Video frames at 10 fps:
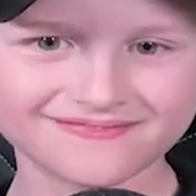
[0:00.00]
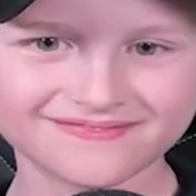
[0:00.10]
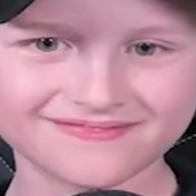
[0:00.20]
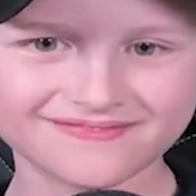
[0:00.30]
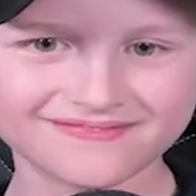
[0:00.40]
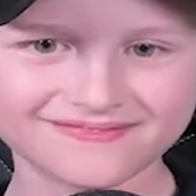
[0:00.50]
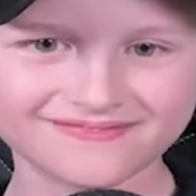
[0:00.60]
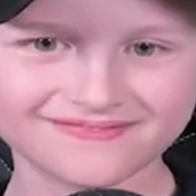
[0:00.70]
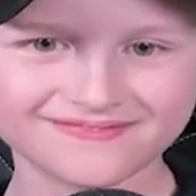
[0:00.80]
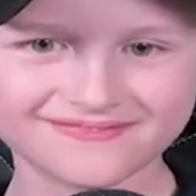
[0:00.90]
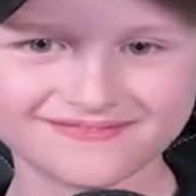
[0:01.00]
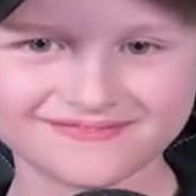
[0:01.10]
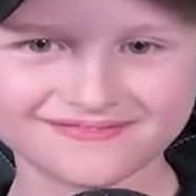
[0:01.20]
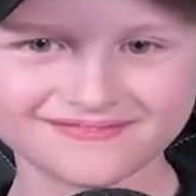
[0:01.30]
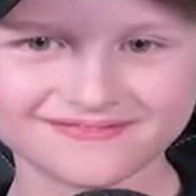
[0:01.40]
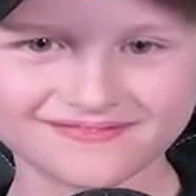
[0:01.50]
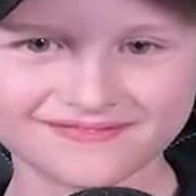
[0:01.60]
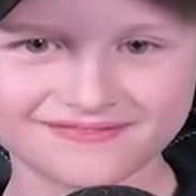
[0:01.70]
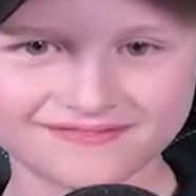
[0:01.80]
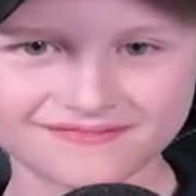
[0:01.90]

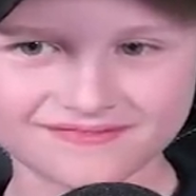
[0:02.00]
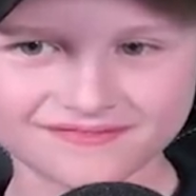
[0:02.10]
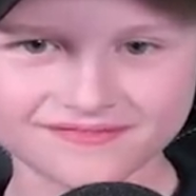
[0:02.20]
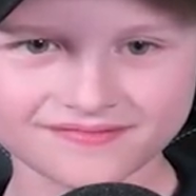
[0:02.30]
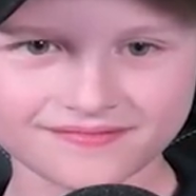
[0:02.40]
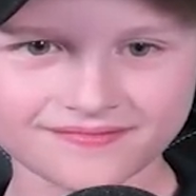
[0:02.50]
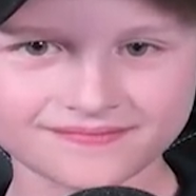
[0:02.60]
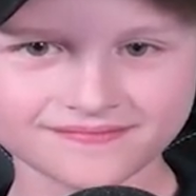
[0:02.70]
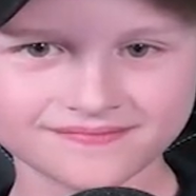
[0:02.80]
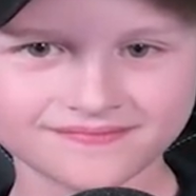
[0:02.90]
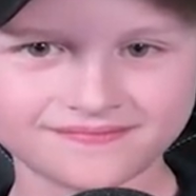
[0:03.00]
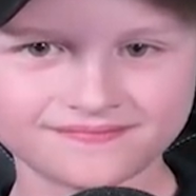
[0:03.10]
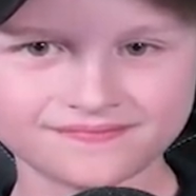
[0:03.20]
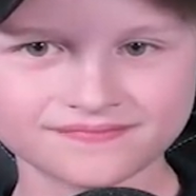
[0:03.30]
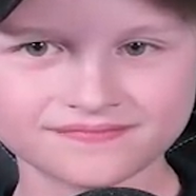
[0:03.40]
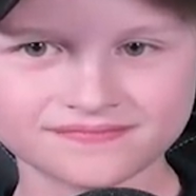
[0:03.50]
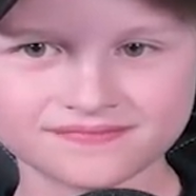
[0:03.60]
(silent)